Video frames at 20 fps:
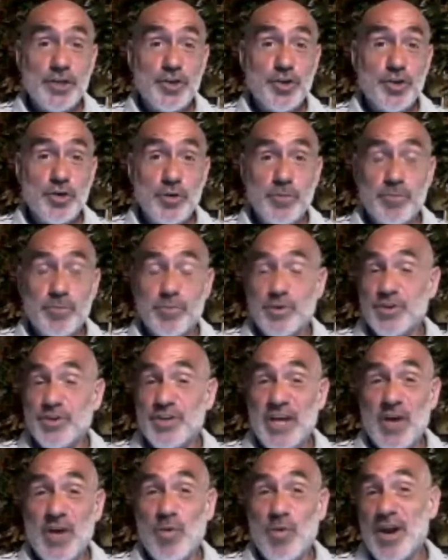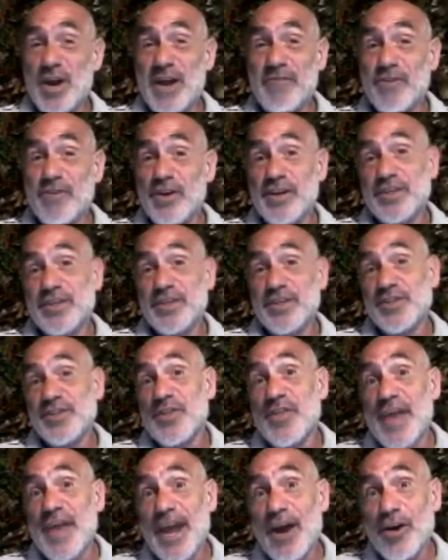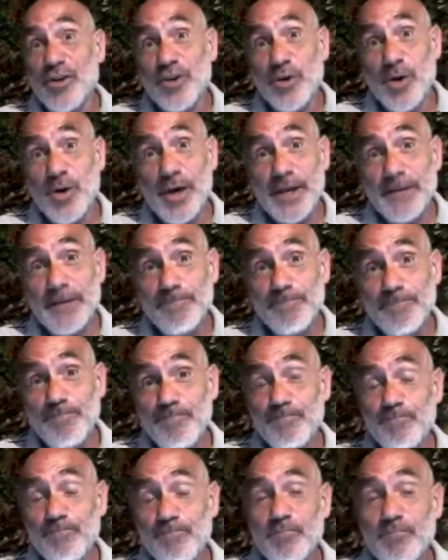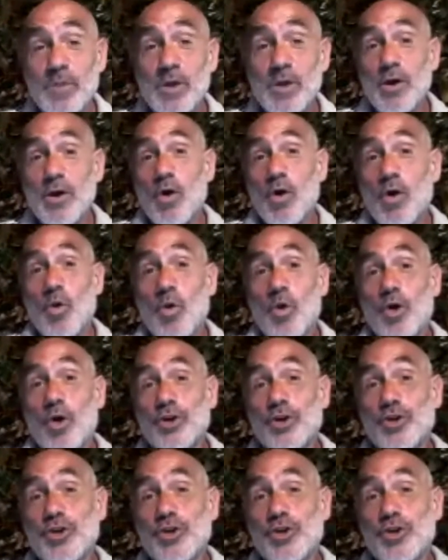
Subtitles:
to present whatever it is that they are doing, or